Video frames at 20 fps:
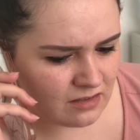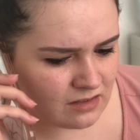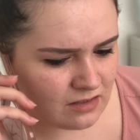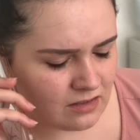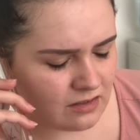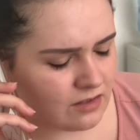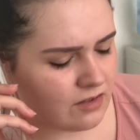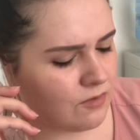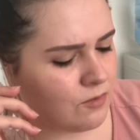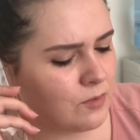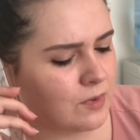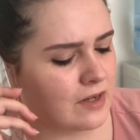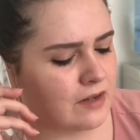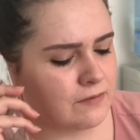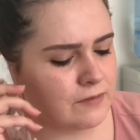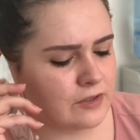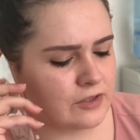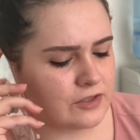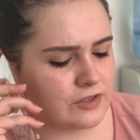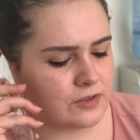No,
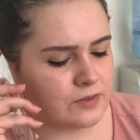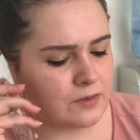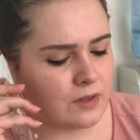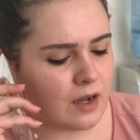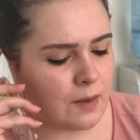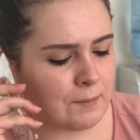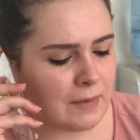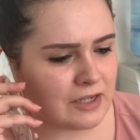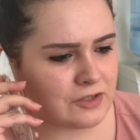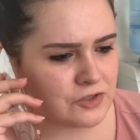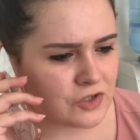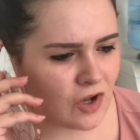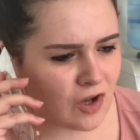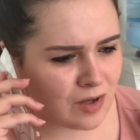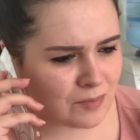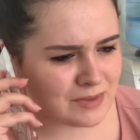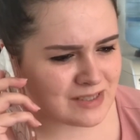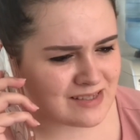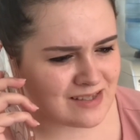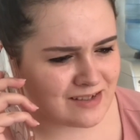whatever, dude. My
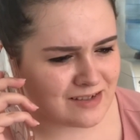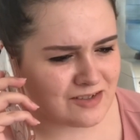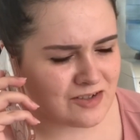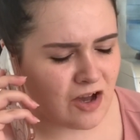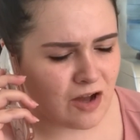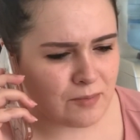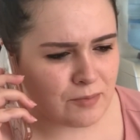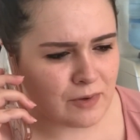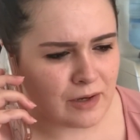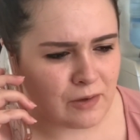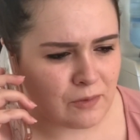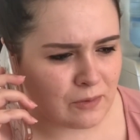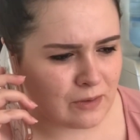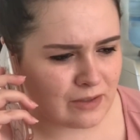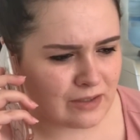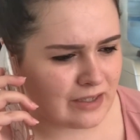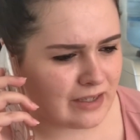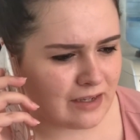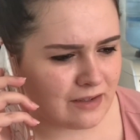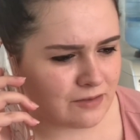job is like top
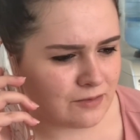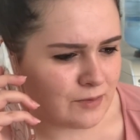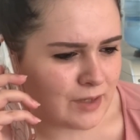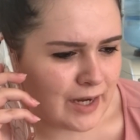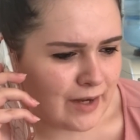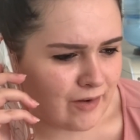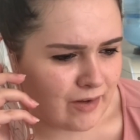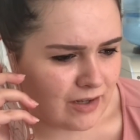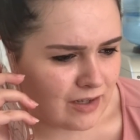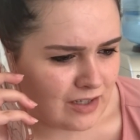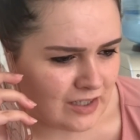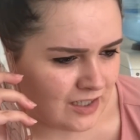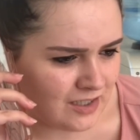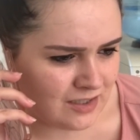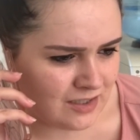priority. I don't care.